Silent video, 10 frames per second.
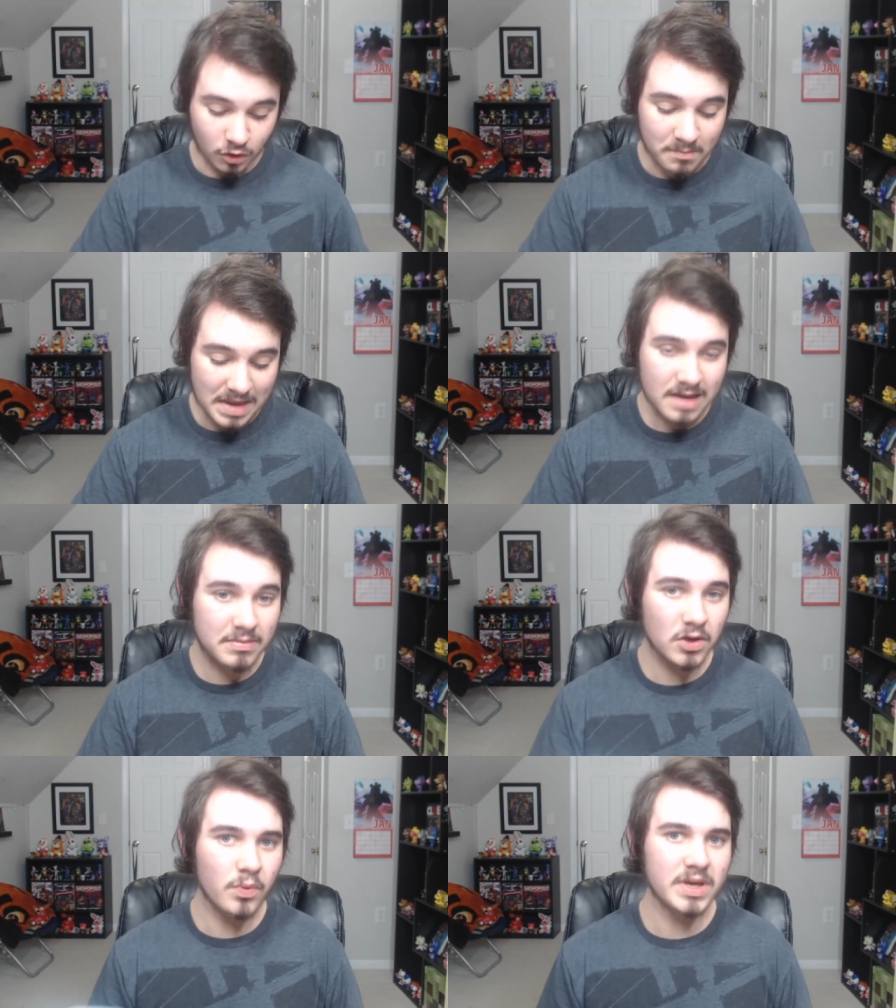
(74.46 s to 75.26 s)

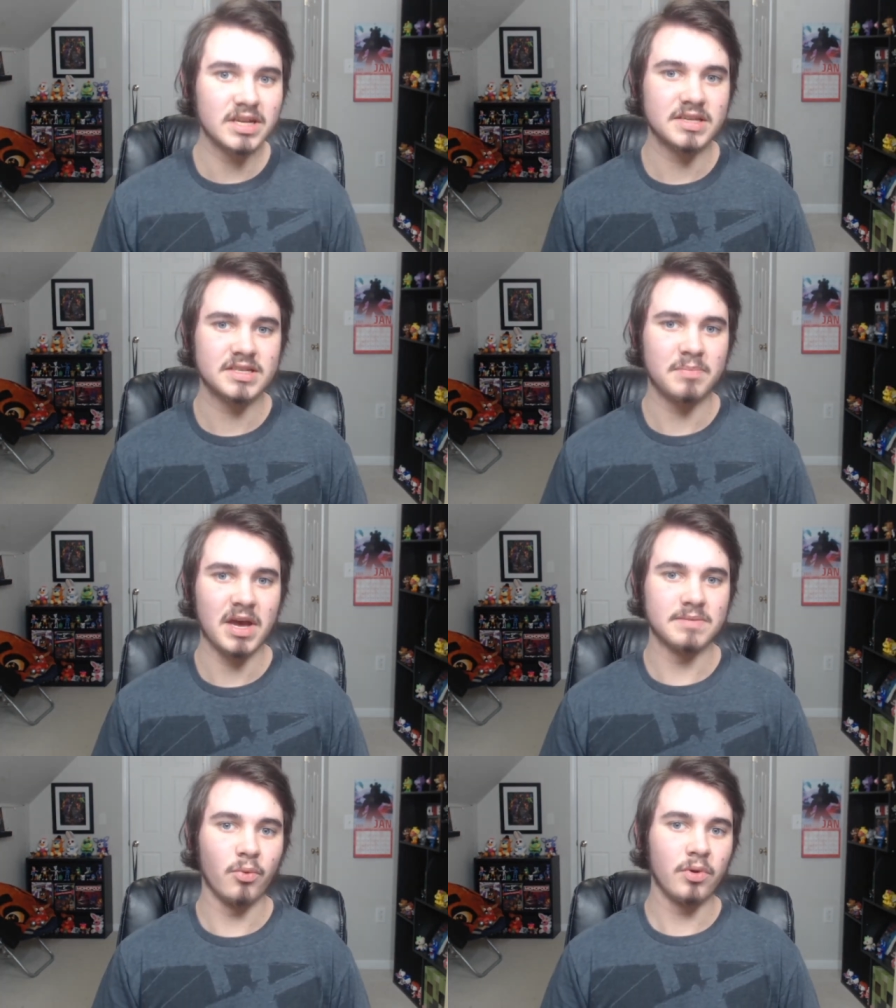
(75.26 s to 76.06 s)
maybe we can
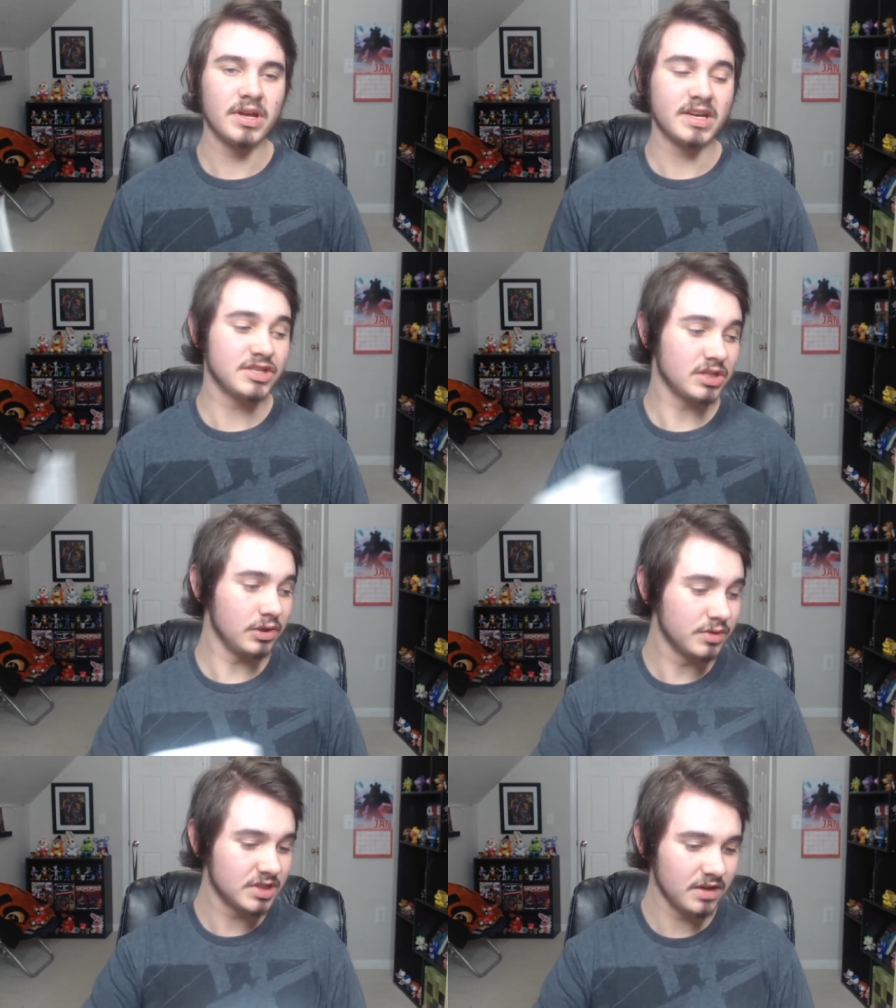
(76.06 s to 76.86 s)
expect more
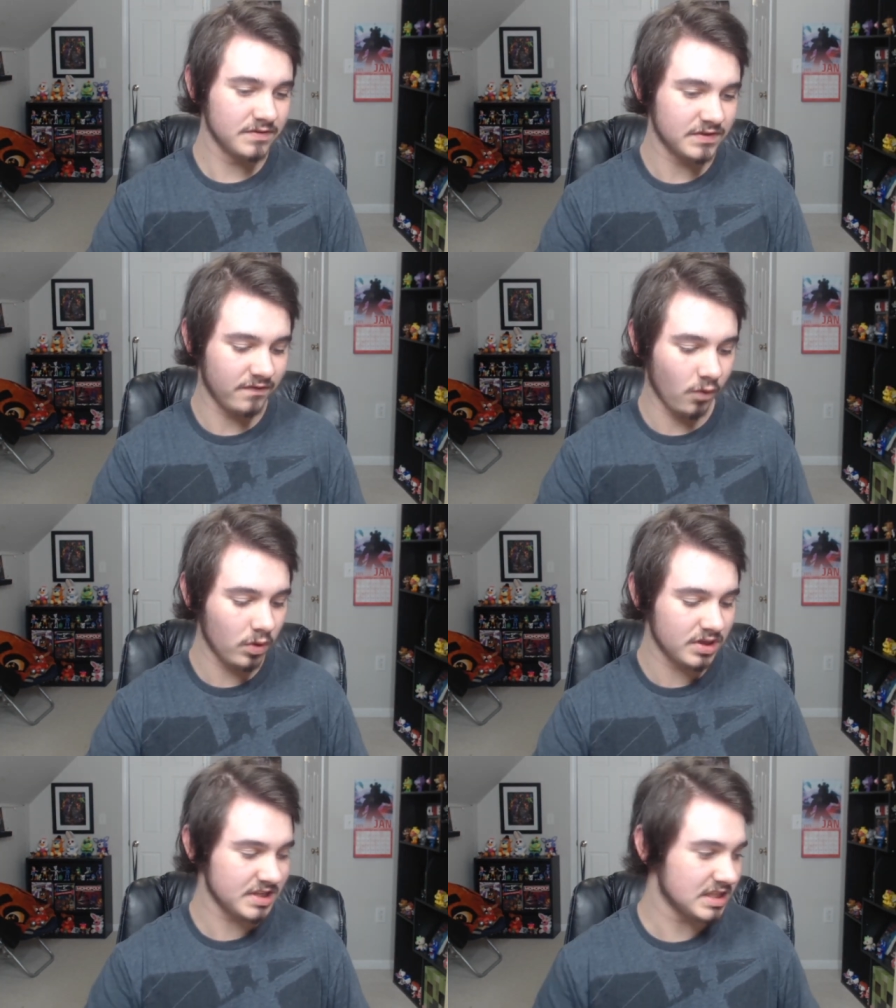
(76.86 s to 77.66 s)
exclusives for
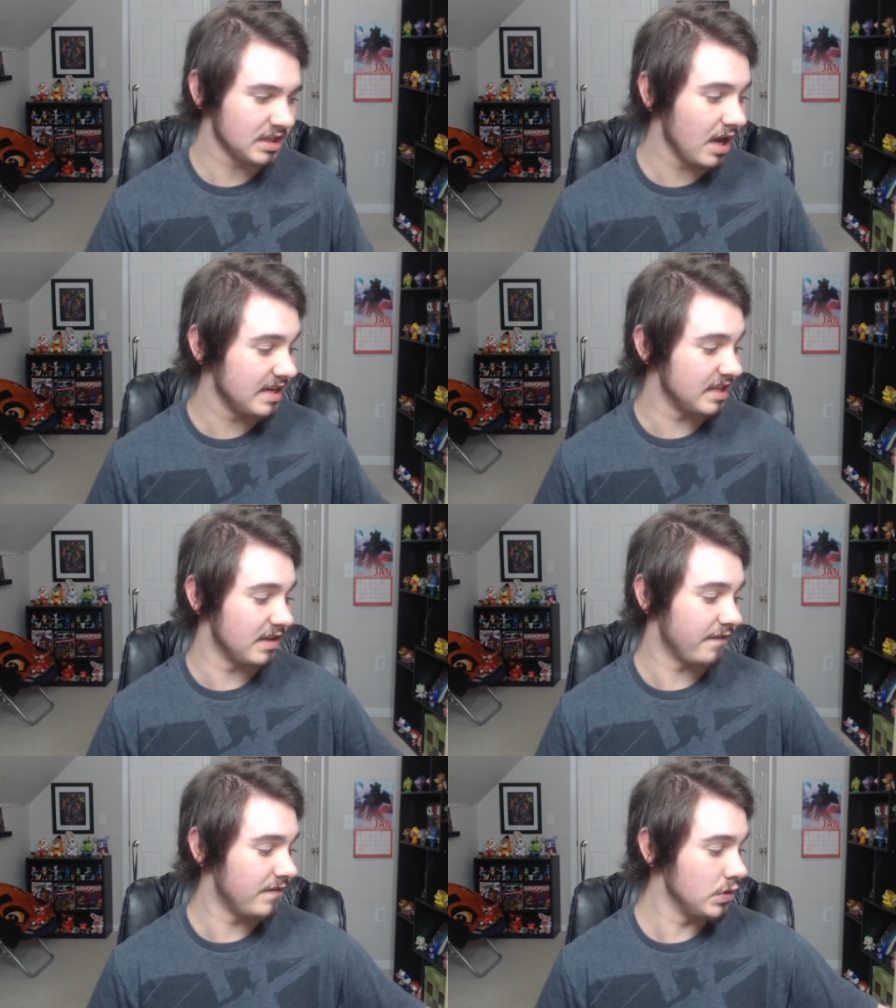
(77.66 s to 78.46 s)
this line in the
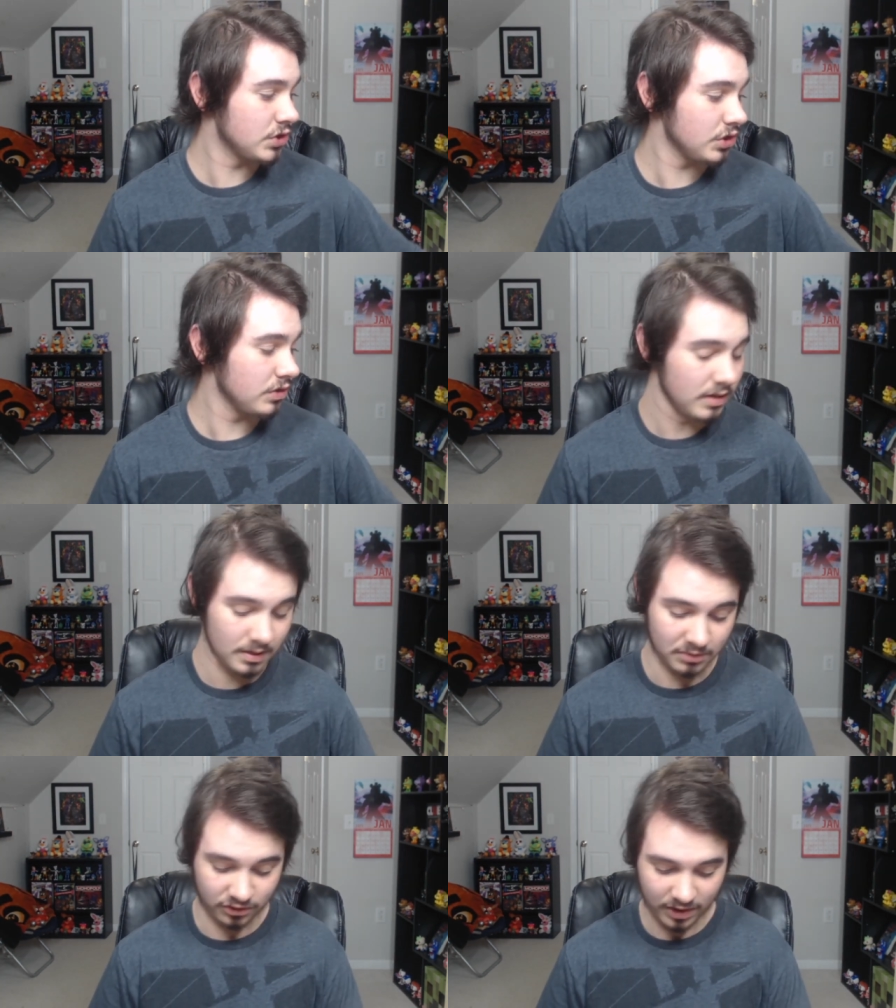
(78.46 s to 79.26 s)
future,
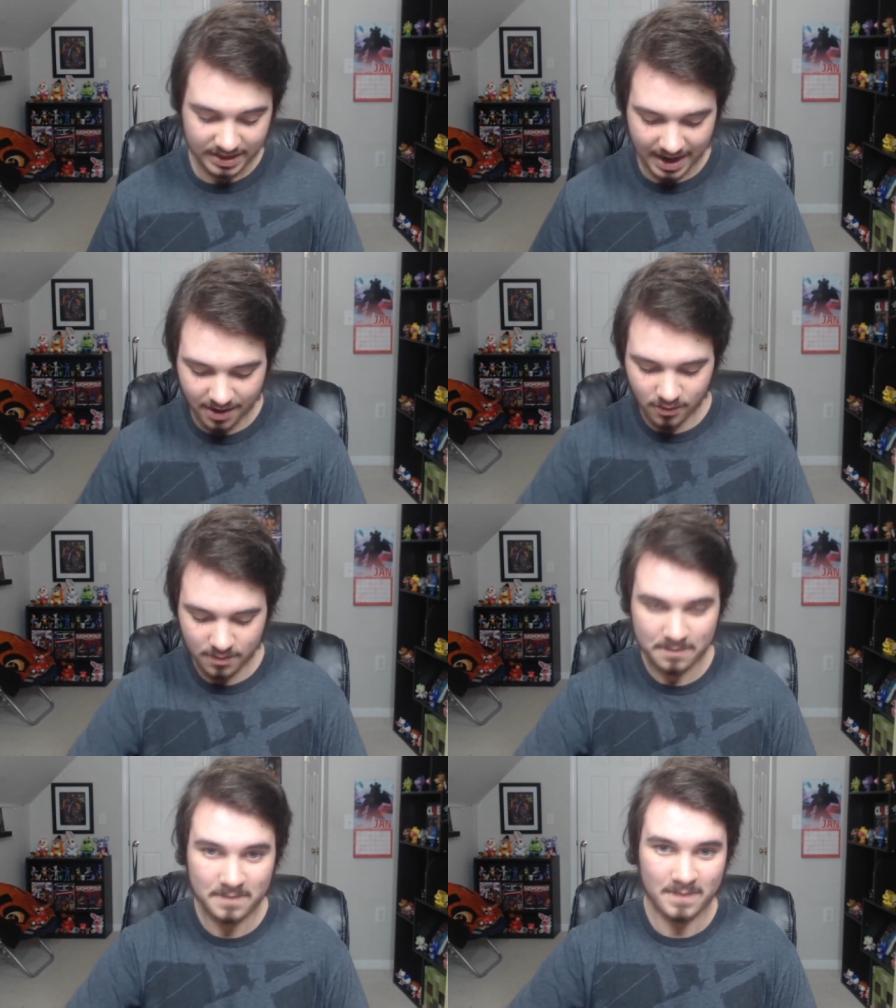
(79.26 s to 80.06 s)
but right now...
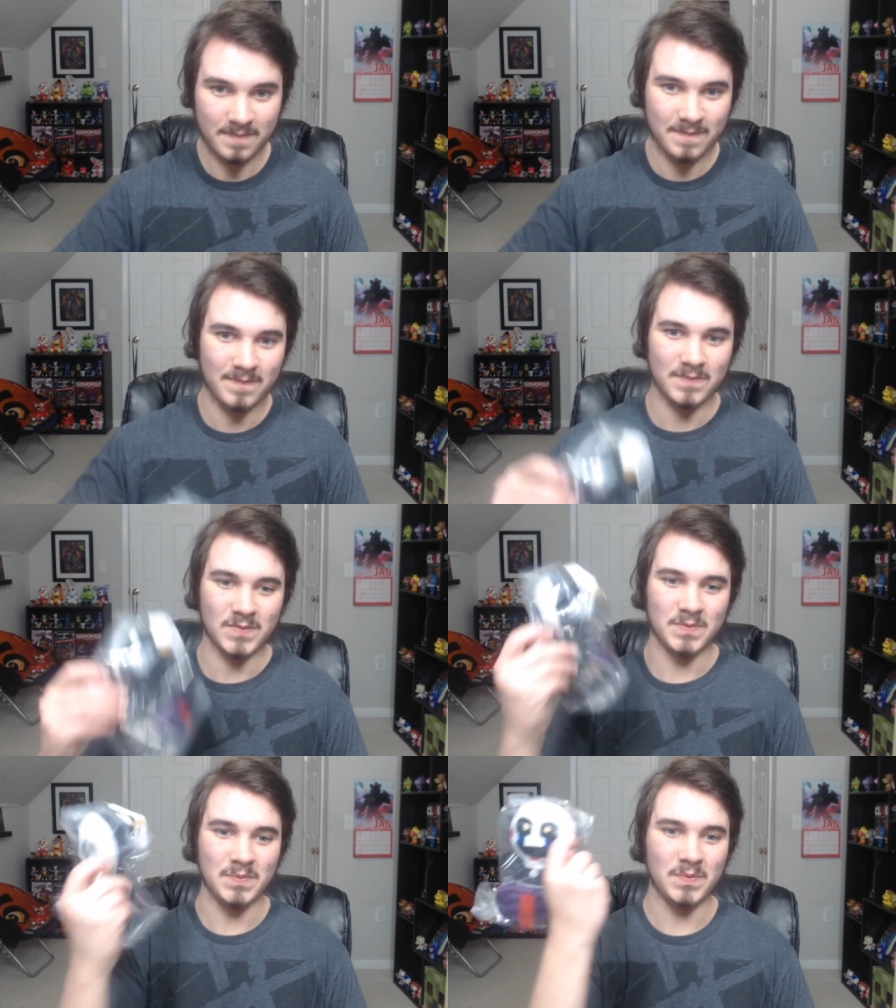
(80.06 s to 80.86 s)

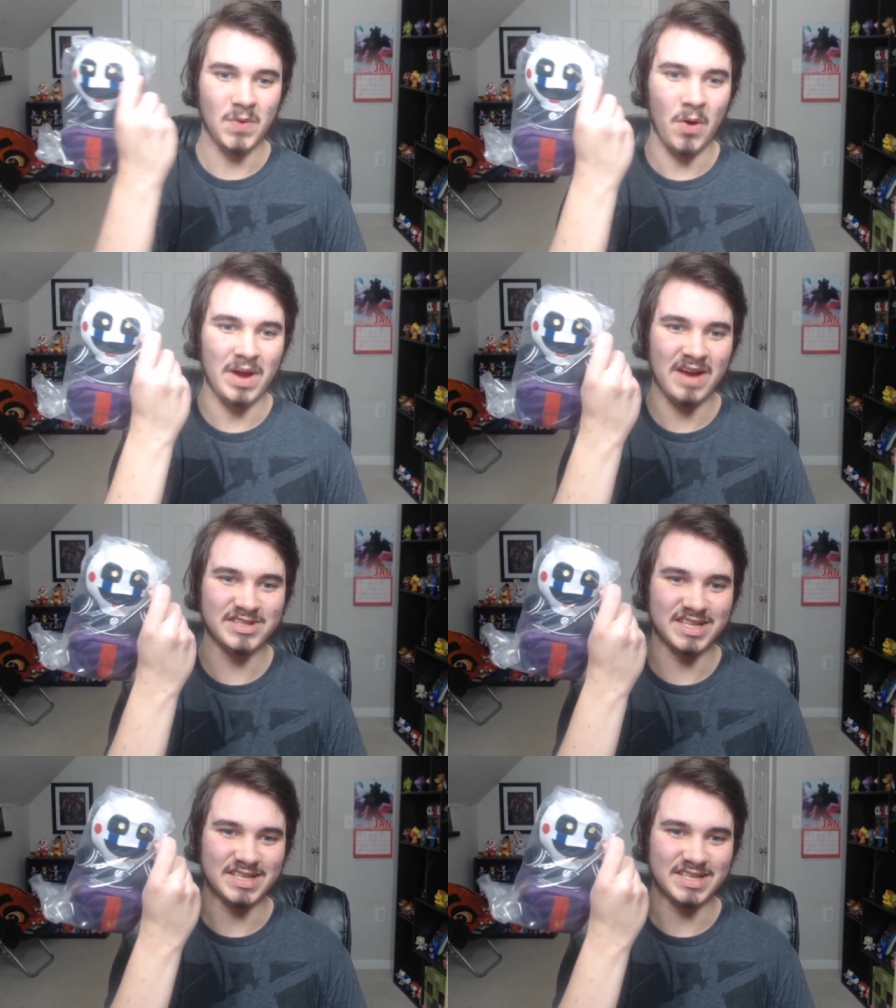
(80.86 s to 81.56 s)
all we have is this